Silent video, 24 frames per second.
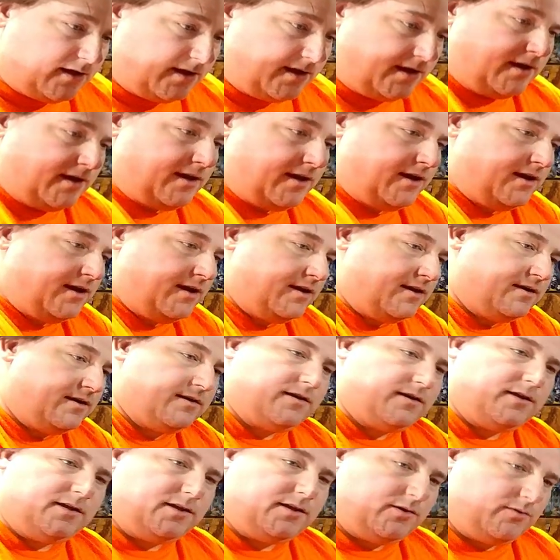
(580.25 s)

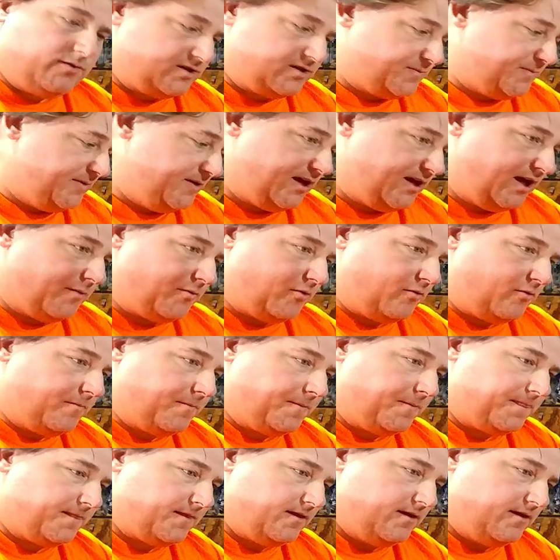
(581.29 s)
And the USB cable.